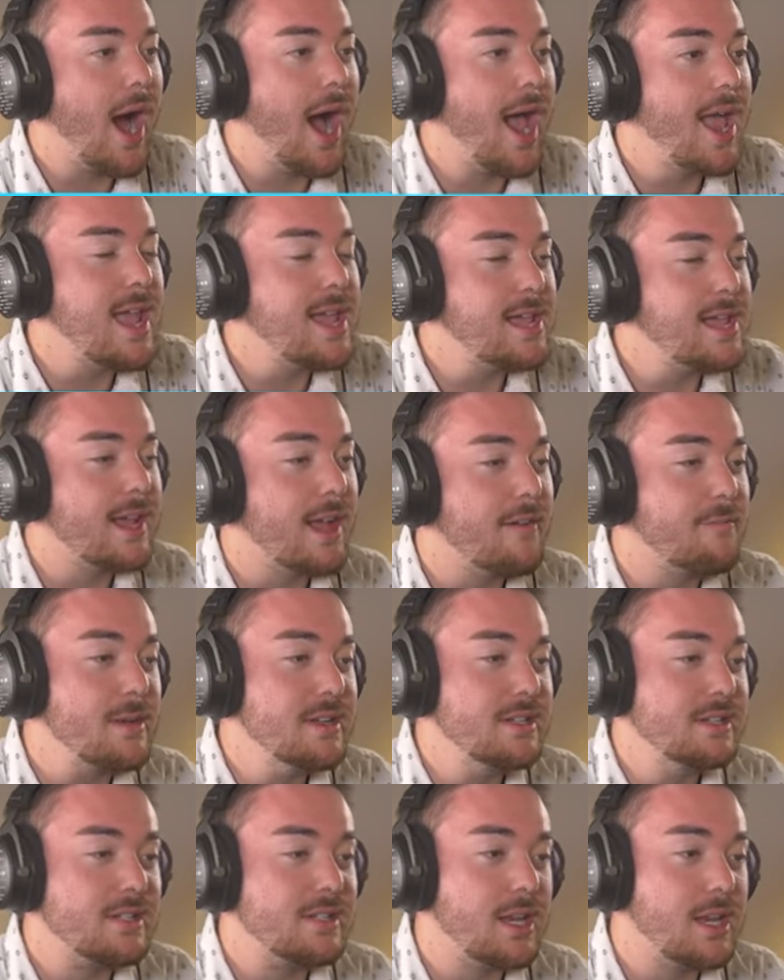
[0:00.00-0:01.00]
I have
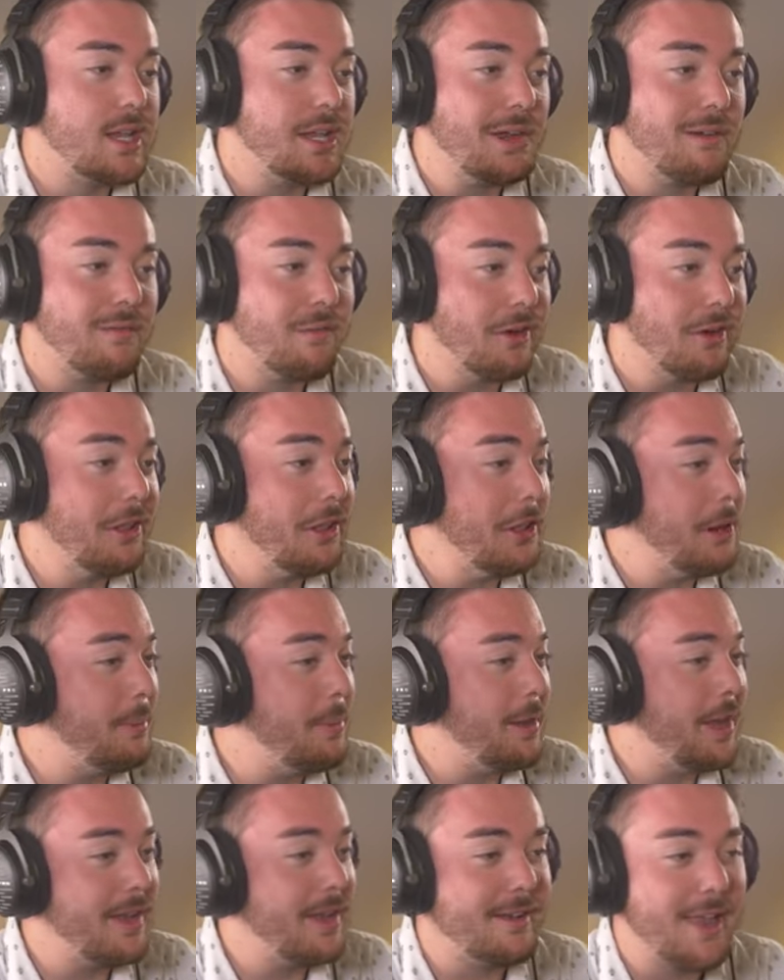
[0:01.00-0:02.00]
been sitting here for a little
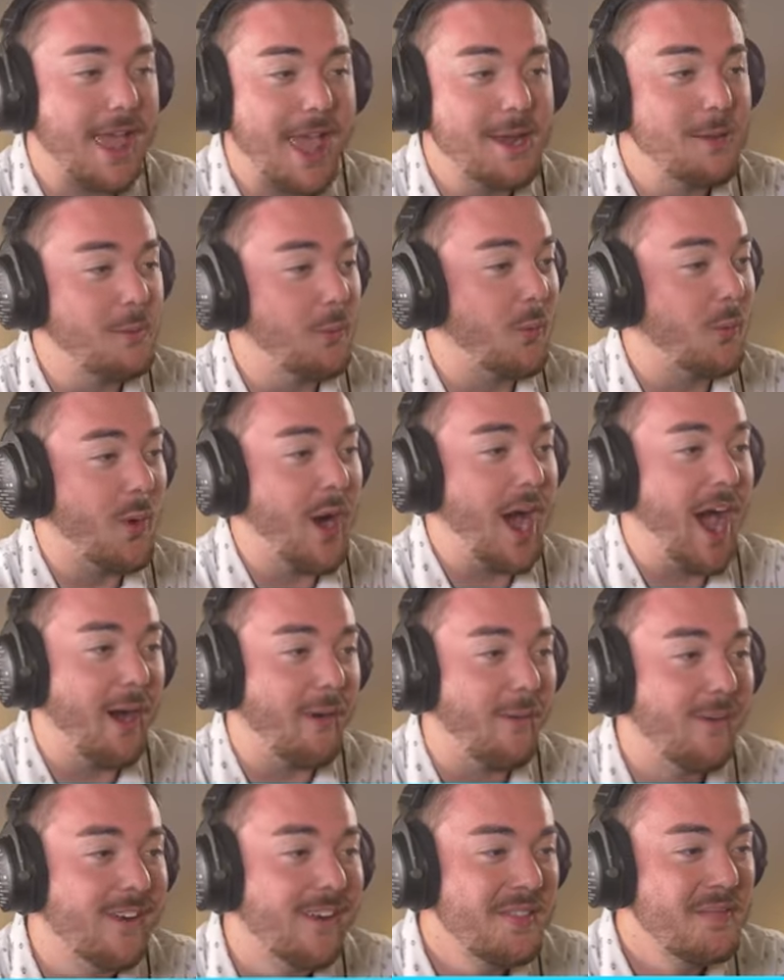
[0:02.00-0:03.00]
bit and
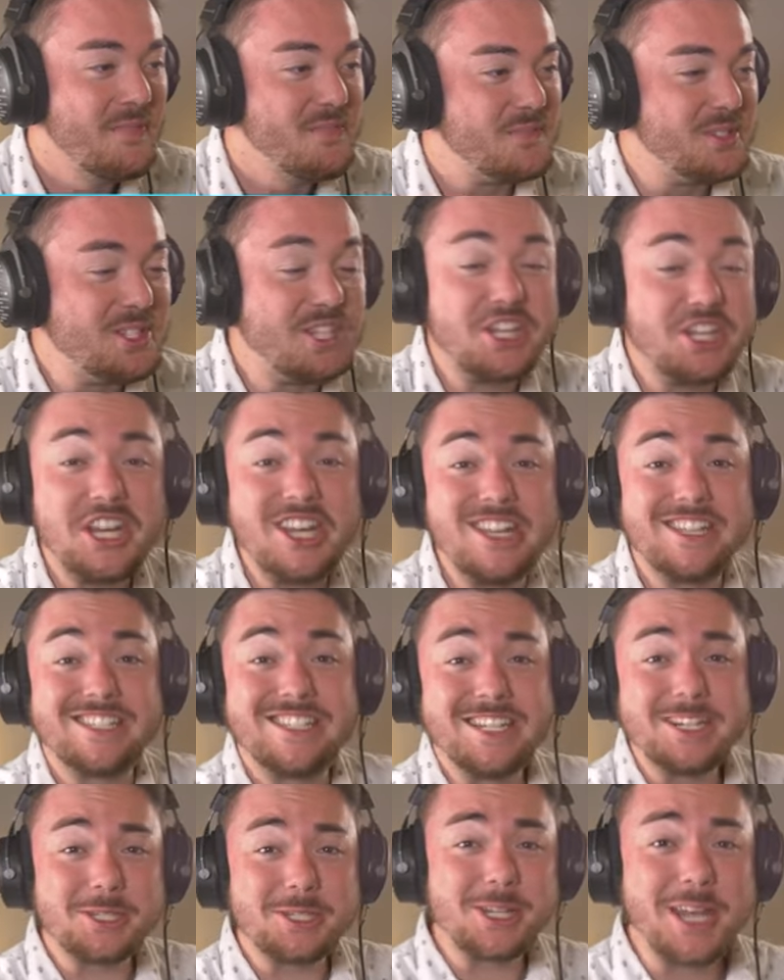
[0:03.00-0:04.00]
wow.
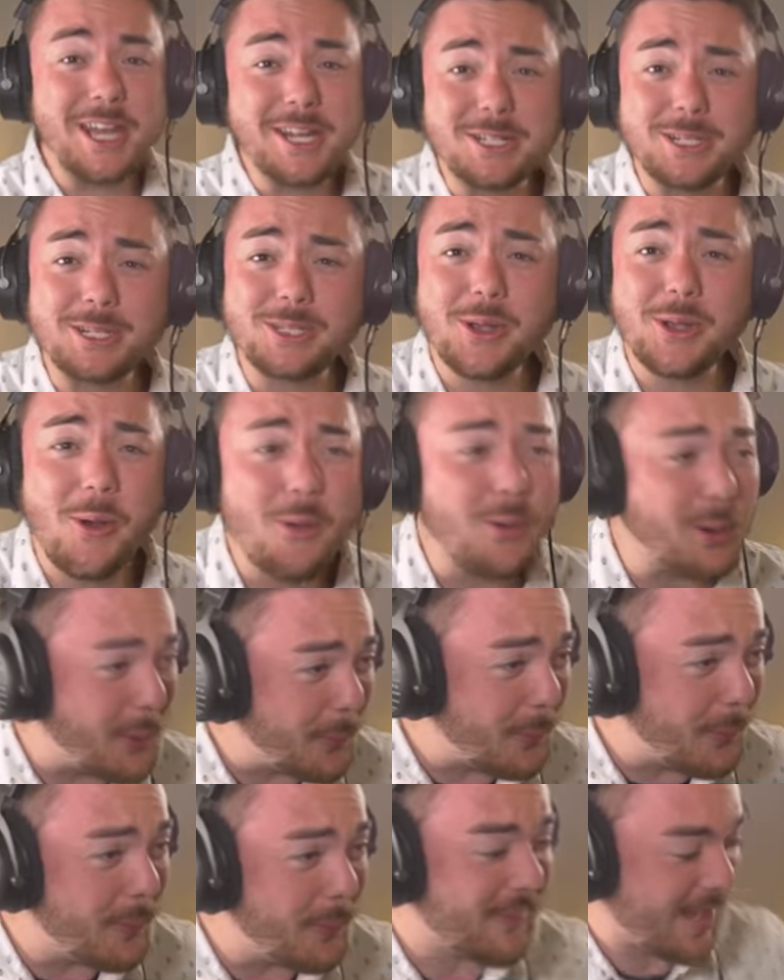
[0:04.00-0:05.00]
Jeez, these get so
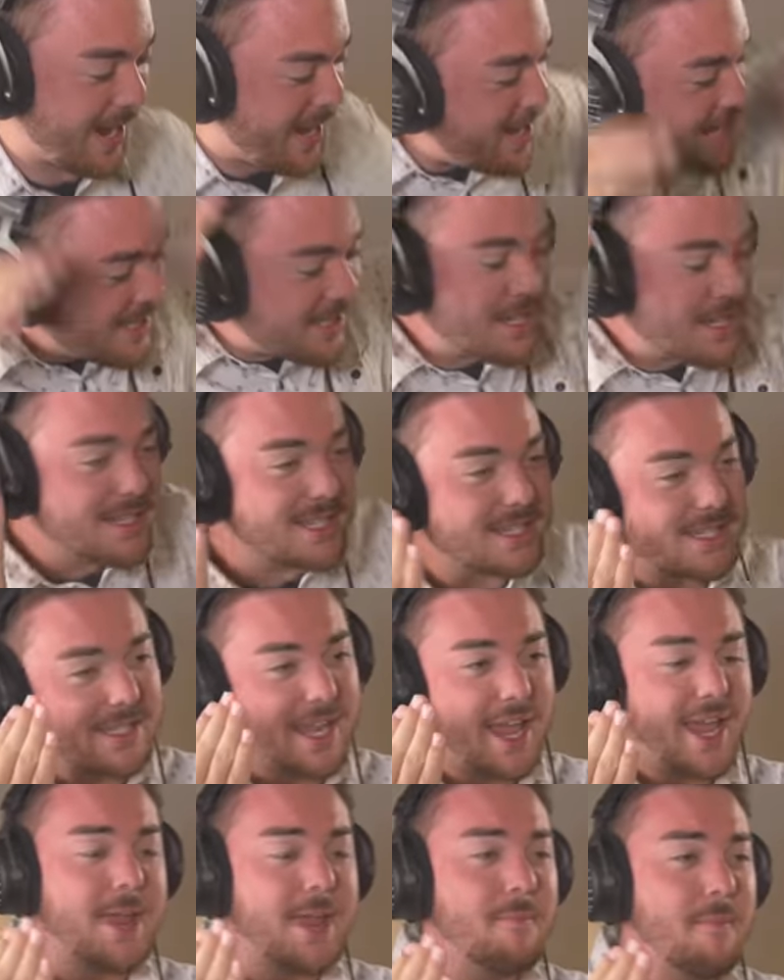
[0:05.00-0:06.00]
cool. Like, isn't this
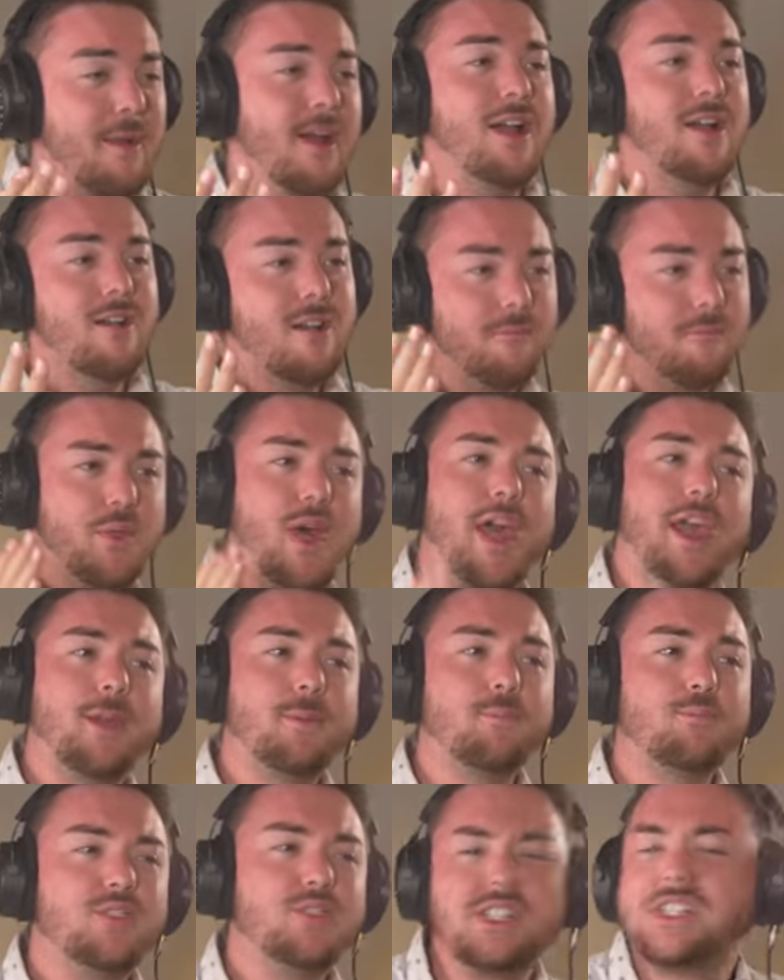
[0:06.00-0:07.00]
game
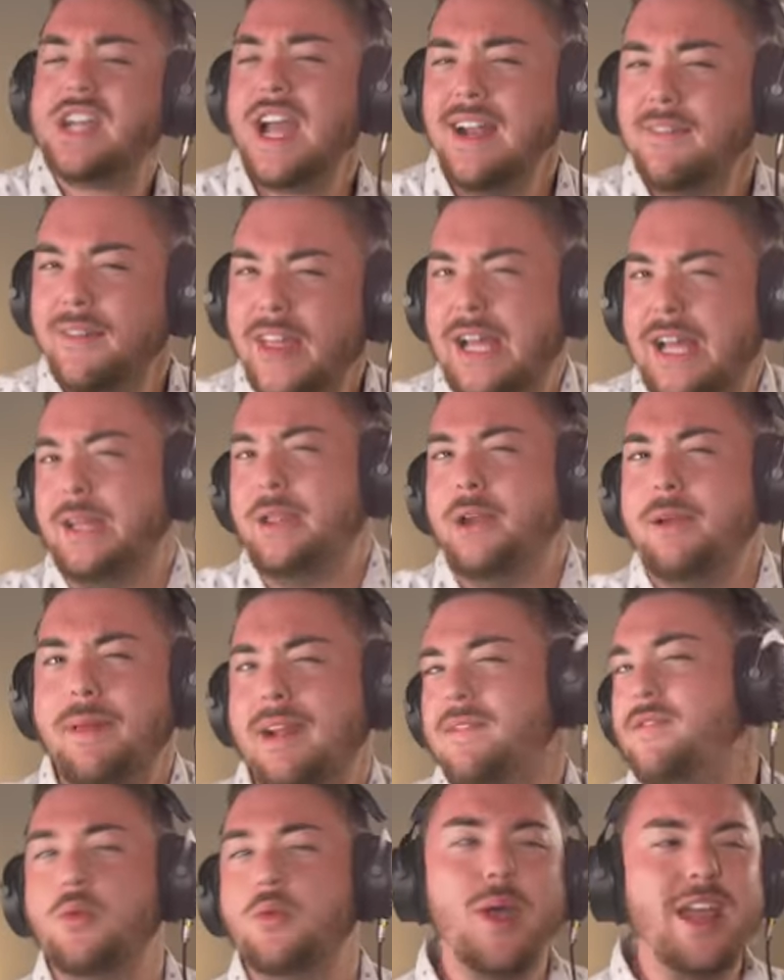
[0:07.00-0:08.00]
like just kind of like a little
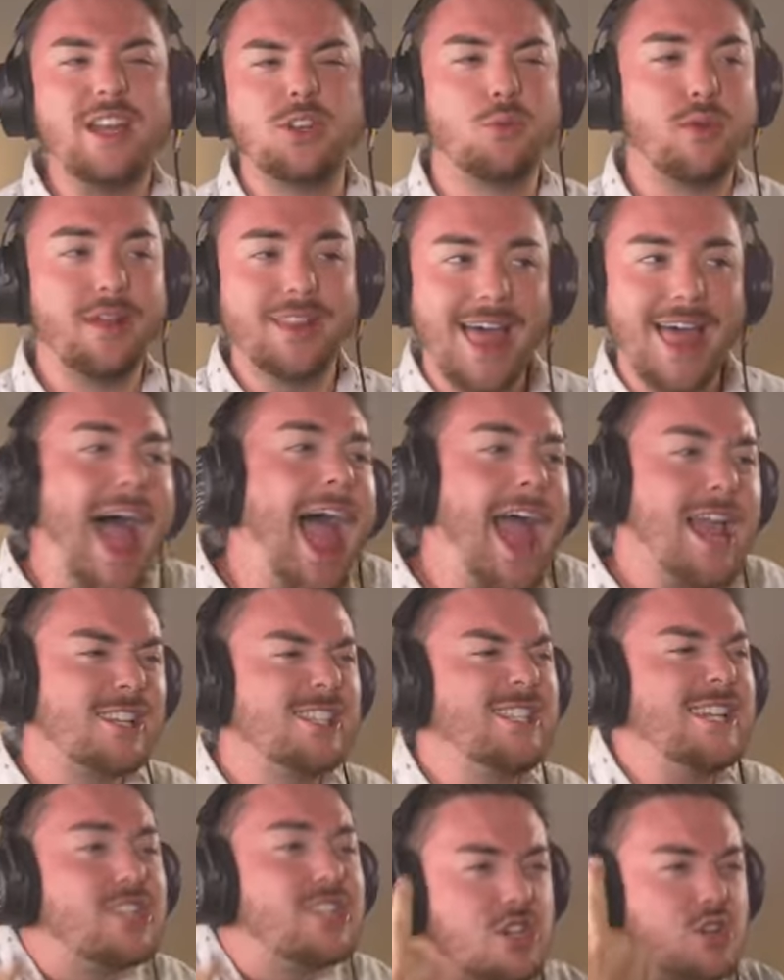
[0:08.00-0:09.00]
bit of a way to
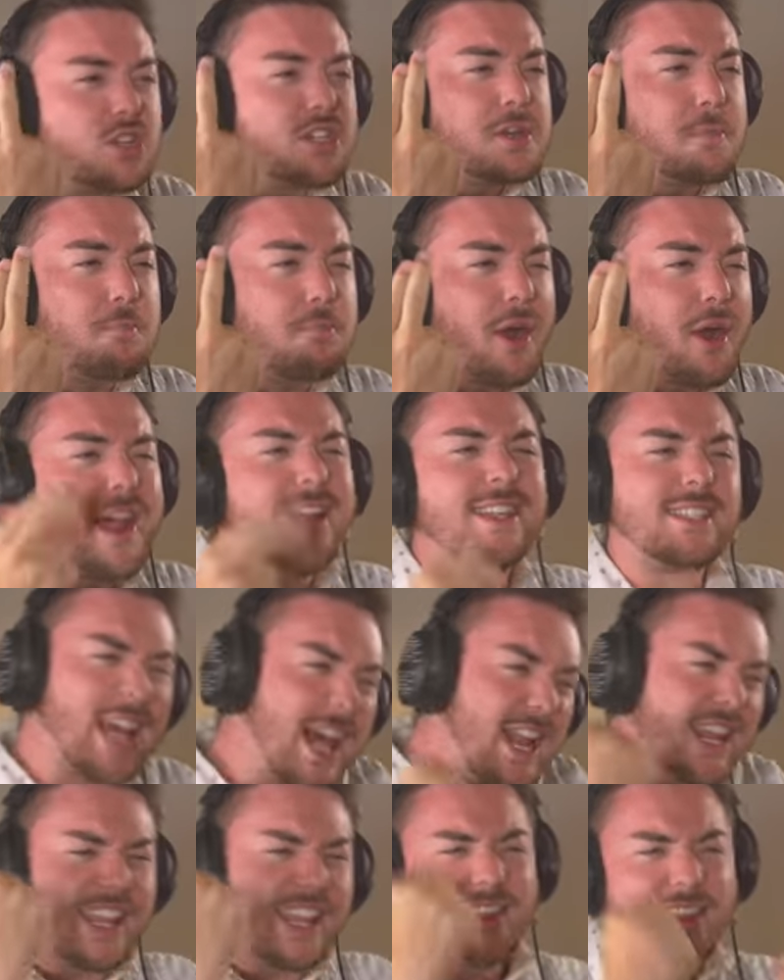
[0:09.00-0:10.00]
relax? You're using your brain. It's
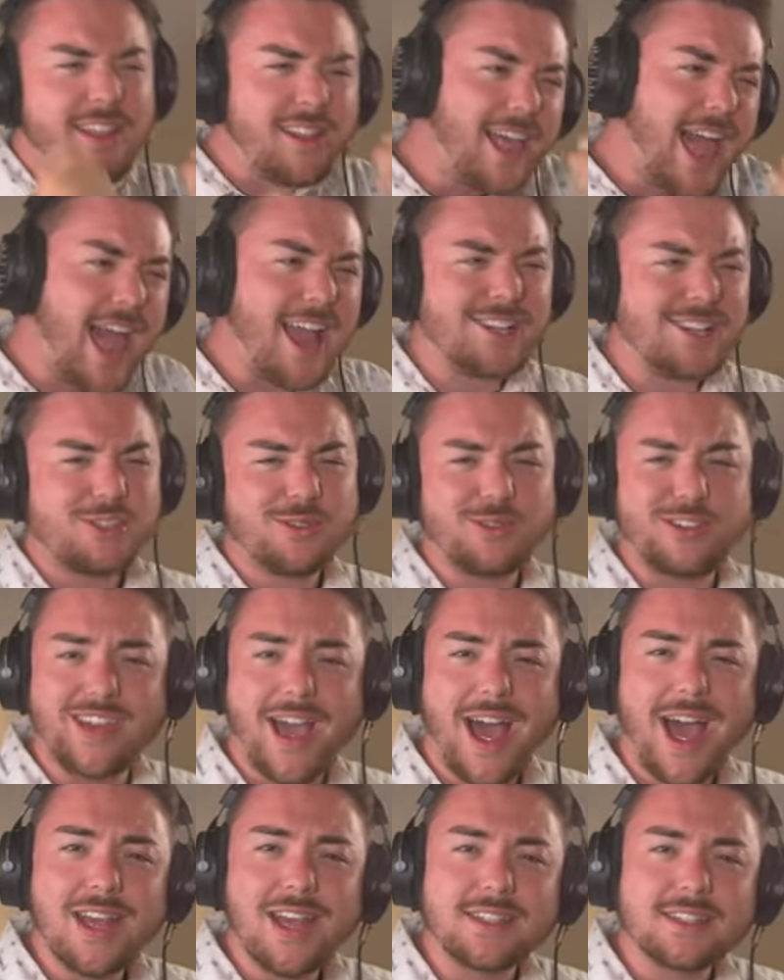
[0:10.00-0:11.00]
kind of like a little
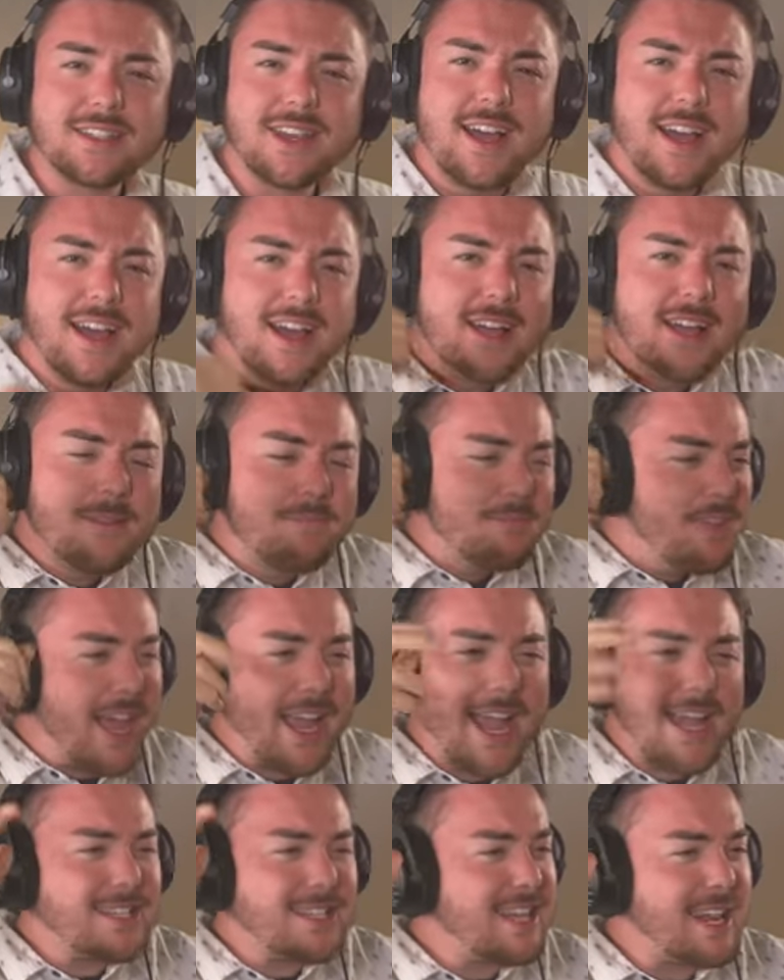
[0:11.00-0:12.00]
exercise.
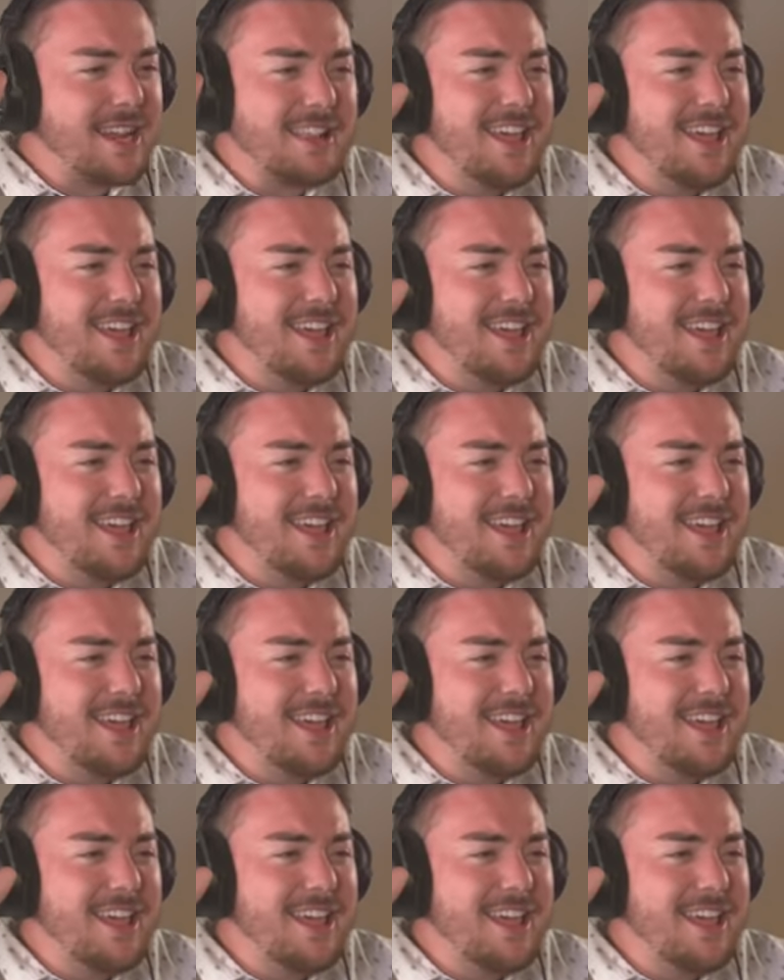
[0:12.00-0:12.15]
Like I said